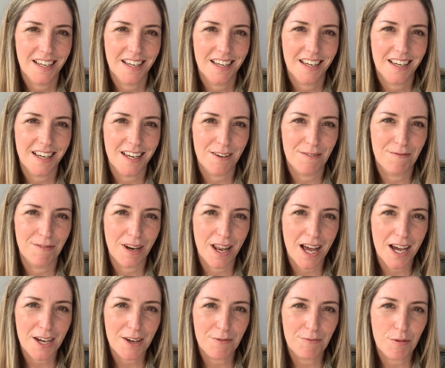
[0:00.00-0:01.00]
If
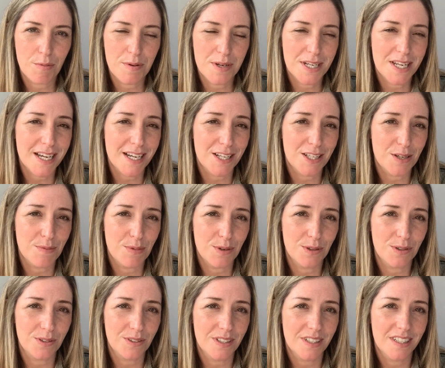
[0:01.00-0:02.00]
life were
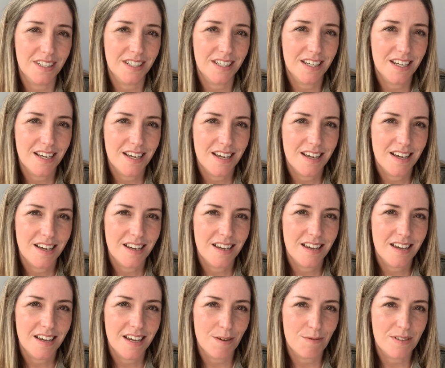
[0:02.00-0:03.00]
predictable,
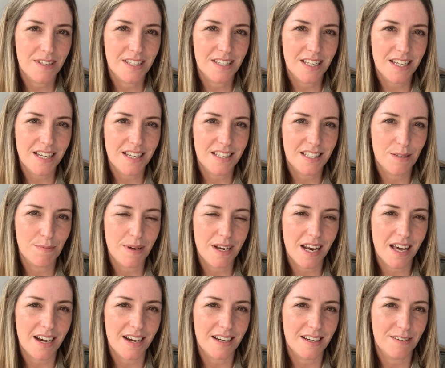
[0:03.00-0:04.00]
it would cease to be
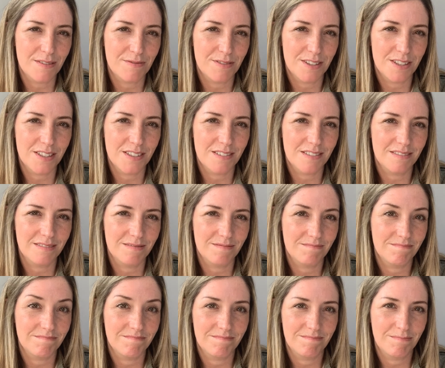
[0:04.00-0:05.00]
life and
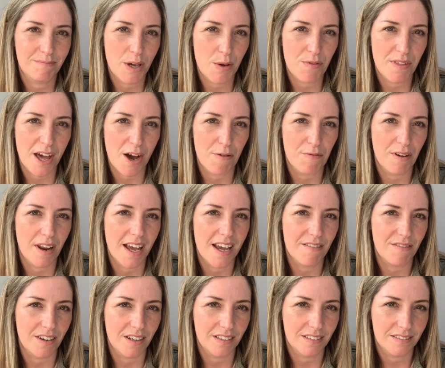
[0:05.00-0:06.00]
be without
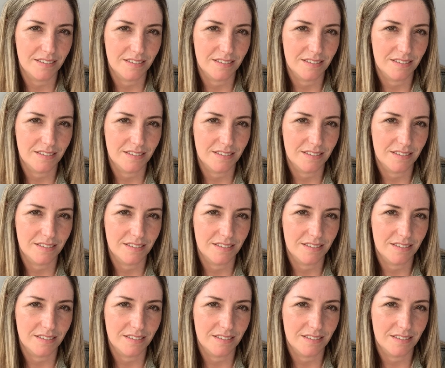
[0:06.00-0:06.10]
flavour.